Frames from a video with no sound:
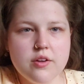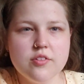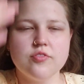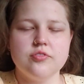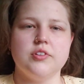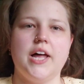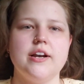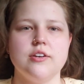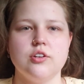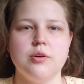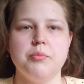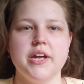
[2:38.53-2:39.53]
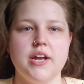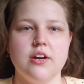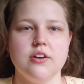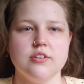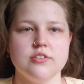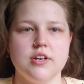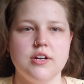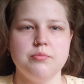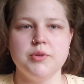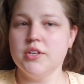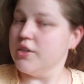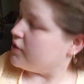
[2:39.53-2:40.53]
flattened all my hair on top.
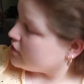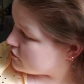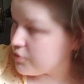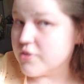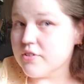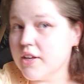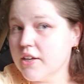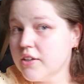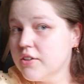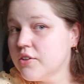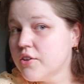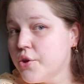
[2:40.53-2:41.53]
So it's like